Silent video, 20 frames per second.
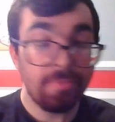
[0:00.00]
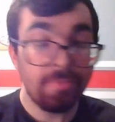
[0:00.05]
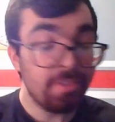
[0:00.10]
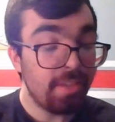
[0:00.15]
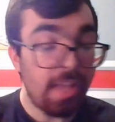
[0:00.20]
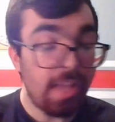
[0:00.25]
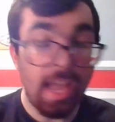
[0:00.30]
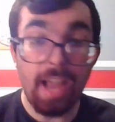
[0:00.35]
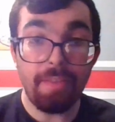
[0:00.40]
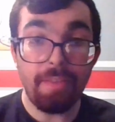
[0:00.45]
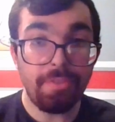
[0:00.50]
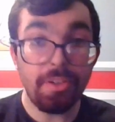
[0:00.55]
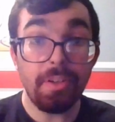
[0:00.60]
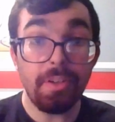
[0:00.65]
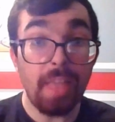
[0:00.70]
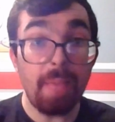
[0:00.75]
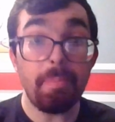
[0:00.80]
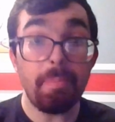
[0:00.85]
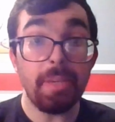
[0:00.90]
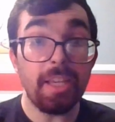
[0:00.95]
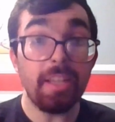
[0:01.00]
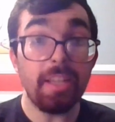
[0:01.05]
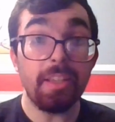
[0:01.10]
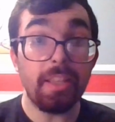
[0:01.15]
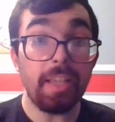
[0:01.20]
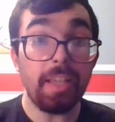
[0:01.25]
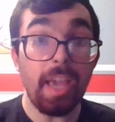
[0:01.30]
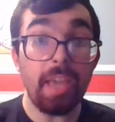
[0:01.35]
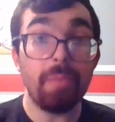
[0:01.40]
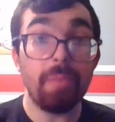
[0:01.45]
after that beginning of the
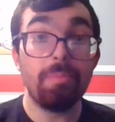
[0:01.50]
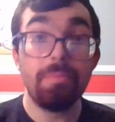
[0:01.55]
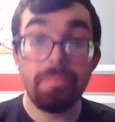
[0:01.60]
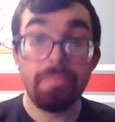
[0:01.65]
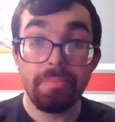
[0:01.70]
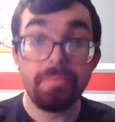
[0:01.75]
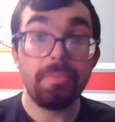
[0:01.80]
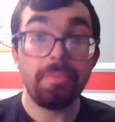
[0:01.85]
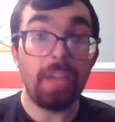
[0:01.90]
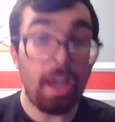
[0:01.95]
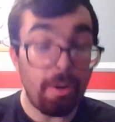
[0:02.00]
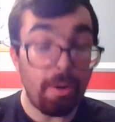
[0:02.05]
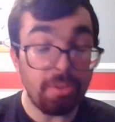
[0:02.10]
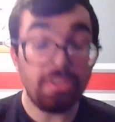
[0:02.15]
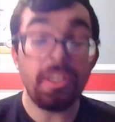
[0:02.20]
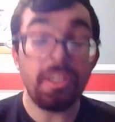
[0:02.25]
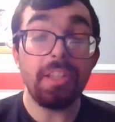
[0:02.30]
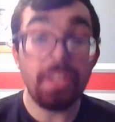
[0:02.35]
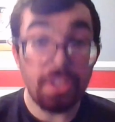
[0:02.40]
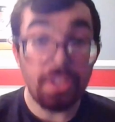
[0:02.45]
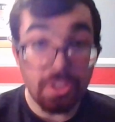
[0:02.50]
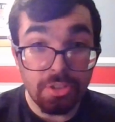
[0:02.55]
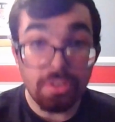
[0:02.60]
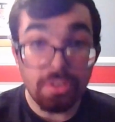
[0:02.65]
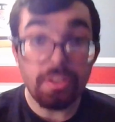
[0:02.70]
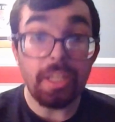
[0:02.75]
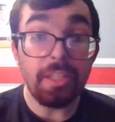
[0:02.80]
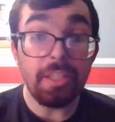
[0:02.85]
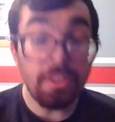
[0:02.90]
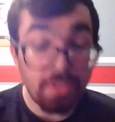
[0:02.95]
game, I would say that this,
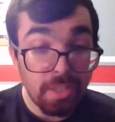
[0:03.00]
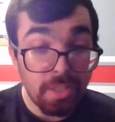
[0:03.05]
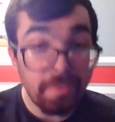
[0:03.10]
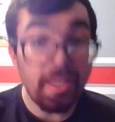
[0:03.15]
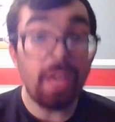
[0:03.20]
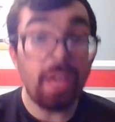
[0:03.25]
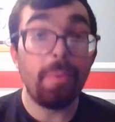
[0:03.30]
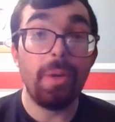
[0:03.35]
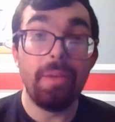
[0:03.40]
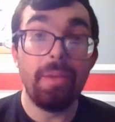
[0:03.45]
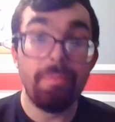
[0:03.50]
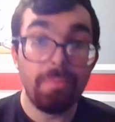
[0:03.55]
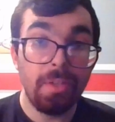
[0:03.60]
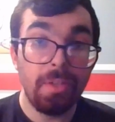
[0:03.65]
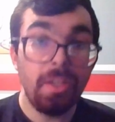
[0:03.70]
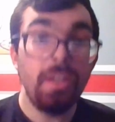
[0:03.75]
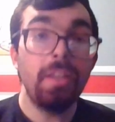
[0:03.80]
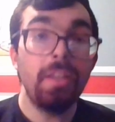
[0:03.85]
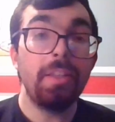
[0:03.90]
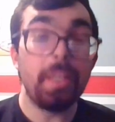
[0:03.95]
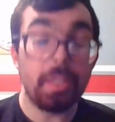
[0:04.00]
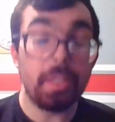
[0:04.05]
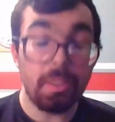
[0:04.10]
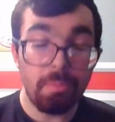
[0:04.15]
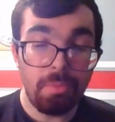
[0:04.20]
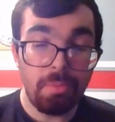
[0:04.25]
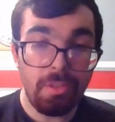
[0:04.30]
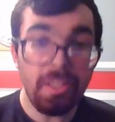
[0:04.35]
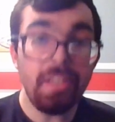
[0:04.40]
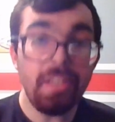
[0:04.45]
they deserve that win. They
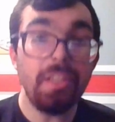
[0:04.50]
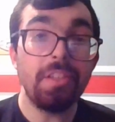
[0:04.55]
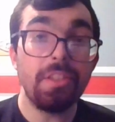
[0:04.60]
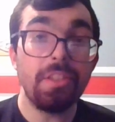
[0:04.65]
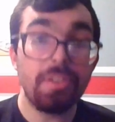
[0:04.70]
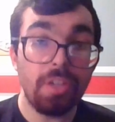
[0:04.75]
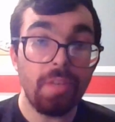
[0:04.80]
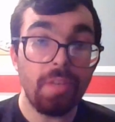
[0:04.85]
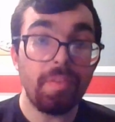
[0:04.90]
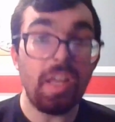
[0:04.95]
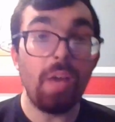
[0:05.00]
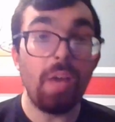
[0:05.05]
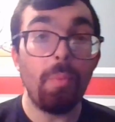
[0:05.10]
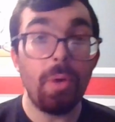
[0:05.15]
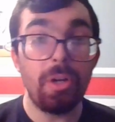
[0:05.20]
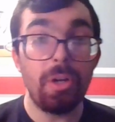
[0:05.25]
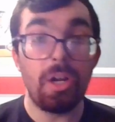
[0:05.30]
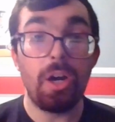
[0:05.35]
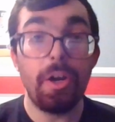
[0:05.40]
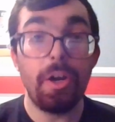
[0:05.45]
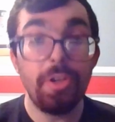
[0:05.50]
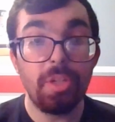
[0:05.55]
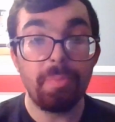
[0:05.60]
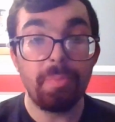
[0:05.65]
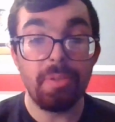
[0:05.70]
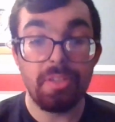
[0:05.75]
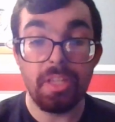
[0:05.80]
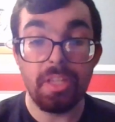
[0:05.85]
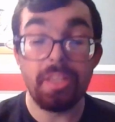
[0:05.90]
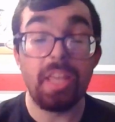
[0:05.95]
completely deserve that win
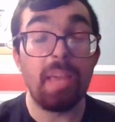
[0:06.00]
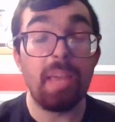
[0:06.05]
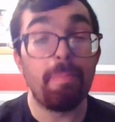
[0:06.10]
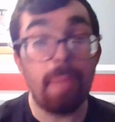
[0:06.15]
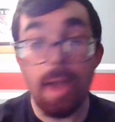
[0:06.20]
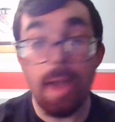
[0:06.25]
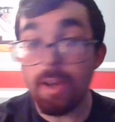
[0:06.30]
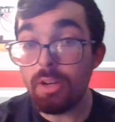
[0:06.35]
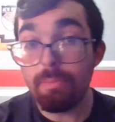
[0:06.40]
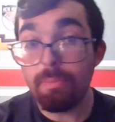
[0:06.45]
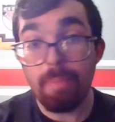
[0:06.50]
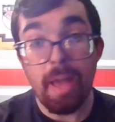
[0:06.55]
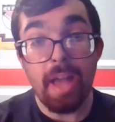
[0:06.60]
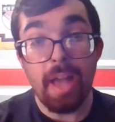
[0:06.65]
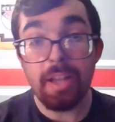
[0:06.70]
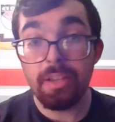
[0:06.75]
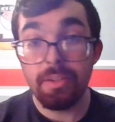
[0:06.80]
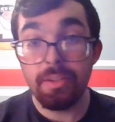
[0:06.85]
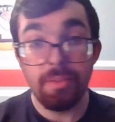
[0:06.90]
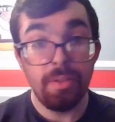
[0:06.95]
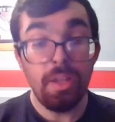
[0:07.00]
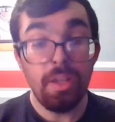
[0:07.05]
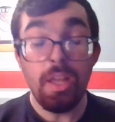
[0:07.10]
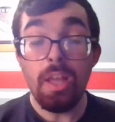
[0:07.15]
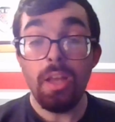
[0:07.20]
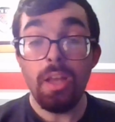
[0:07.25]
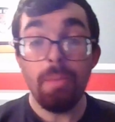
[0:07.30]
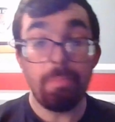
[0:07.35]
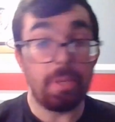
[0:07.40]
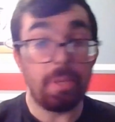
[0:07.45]
100%. They battled back,
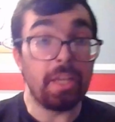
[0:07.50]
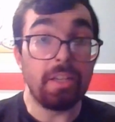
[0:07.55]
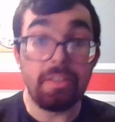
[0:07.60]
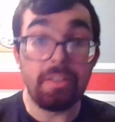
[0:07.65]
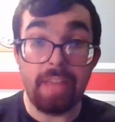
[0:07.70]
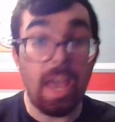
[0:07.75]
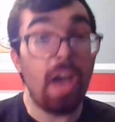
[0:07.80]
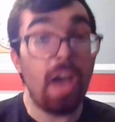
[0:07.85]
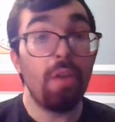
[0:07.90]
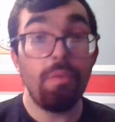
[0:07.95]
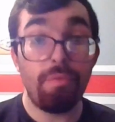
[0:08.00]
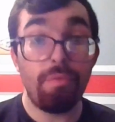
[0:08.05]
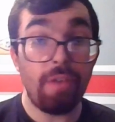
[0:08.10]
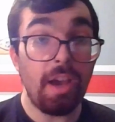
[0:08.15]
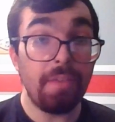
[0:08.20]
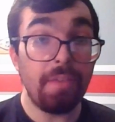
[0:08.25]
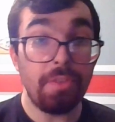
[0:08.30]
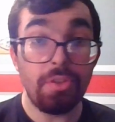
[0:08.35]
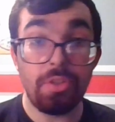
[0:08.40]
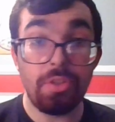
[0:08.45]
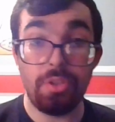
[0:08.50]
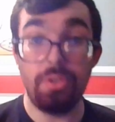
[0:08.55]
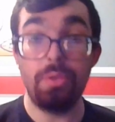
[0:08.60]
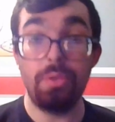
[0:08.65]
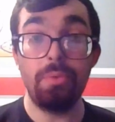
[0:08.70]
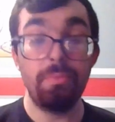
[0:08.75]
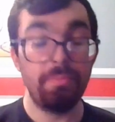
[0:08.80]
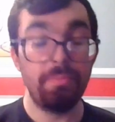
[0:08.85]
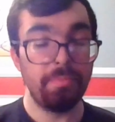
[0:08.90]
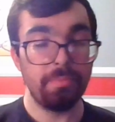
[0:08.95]
being down five to two.
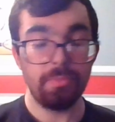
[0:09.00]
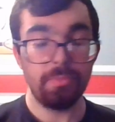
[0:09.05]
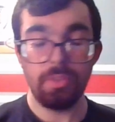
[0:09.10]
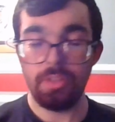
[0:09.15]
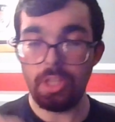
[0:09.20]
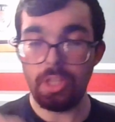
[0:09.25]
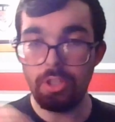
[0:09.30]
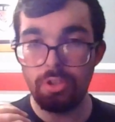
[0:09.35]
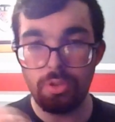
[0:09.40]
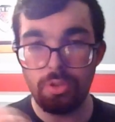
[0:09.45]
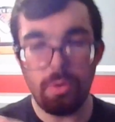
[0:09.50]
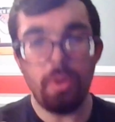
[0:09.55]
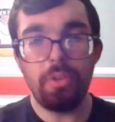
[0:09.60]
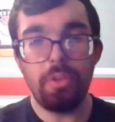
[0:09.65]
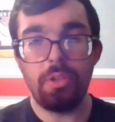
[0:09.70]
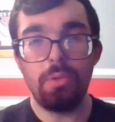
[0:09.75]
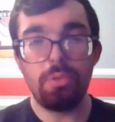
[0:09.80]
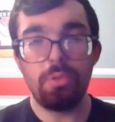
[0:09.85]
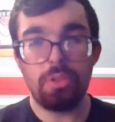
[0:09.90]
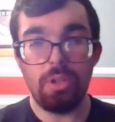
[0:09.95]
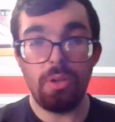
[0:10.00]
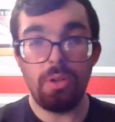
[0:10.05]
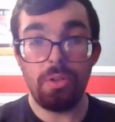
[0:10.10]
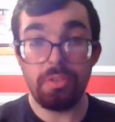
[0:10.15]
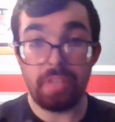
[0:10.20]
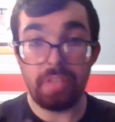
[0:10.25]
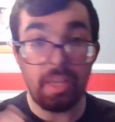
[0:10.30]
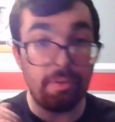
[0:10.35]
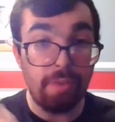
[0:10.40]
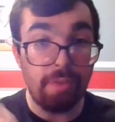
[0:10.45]
They scored those goals.
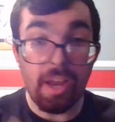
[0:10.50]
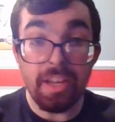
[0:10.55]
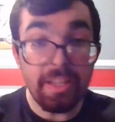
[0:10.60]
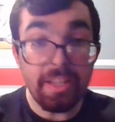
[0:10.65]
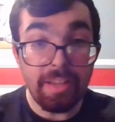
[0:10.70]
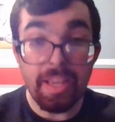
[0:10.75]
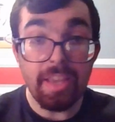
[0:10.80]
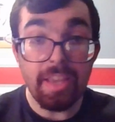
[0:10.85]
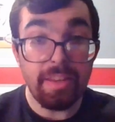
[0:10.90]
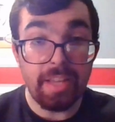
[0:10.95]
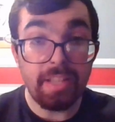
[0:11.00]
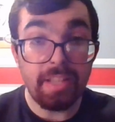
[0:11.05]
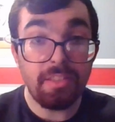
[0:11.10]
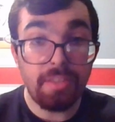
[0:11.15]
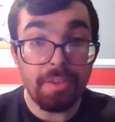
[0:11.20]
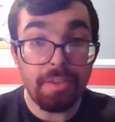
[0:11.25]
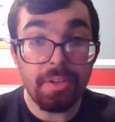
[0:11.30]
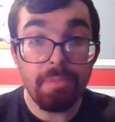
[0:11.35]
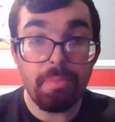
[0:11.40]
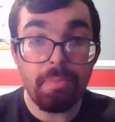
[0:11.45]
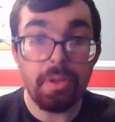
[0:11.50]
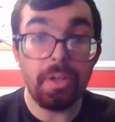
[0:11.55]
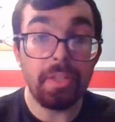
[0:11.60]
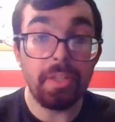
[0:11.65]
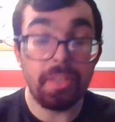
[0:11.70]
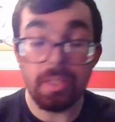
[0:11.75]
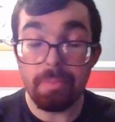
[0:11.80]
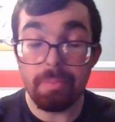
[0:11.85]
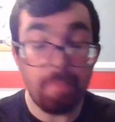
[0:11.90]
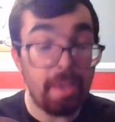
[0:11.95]
They rallied late in that second period
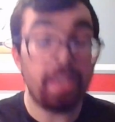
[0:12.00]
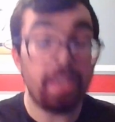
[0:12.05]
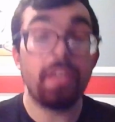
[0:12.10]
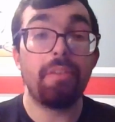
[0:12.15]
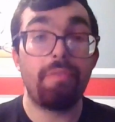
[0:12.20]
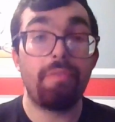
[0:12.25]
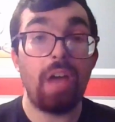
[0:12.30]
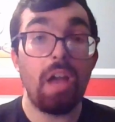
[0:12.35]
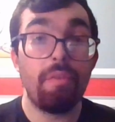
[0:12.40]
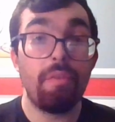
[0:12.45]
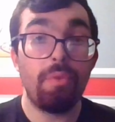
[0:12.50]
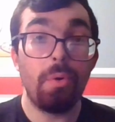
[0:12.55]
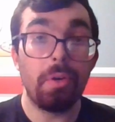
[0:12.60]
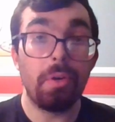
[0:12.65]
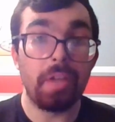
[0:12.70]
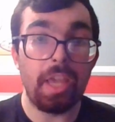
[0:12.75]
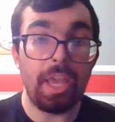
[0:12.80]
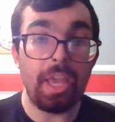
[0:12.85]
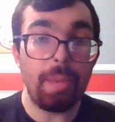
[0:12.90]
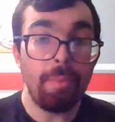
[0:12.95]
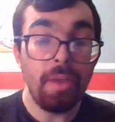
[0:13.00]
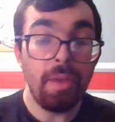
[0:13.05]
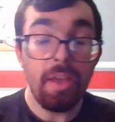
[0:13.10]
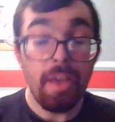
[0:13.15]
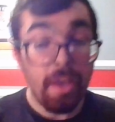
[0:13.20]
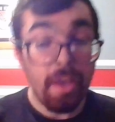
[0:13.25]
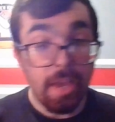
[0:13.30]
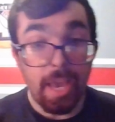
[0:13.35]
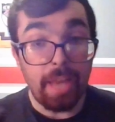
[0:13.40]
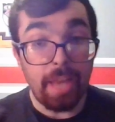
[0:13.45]
to make it a 5 4 game,
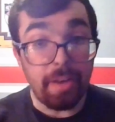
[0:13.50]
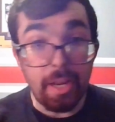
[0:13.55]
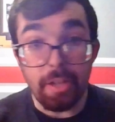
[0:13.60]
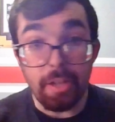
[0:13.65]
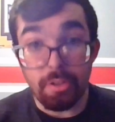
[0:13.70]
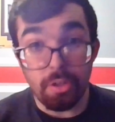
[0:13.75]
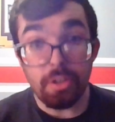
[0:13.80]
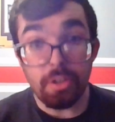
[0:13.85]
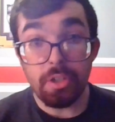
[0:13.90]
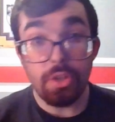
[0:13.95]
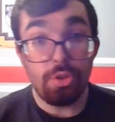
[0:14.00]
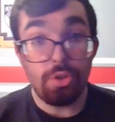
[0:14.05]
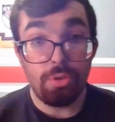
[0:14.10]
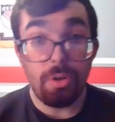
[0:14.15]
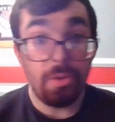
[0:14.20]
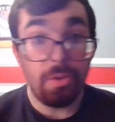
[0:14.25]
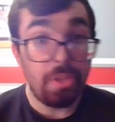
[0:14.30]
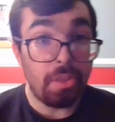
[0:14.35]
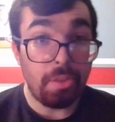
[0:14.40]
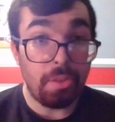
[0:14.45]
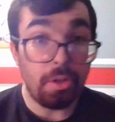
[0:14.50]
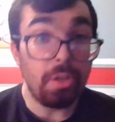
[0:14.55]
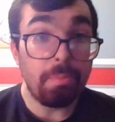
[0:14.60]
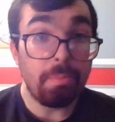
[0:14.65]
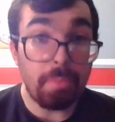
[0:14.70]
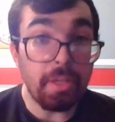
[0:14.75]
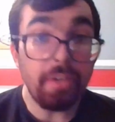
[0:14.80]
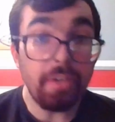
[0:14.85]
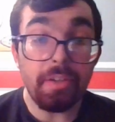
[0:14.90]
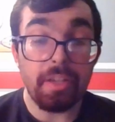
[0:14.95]
and they took control of the third
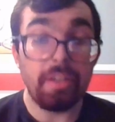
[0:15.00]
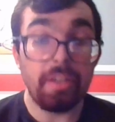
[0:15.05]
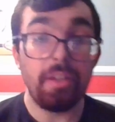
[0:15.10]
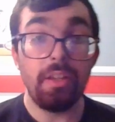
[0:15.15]
period.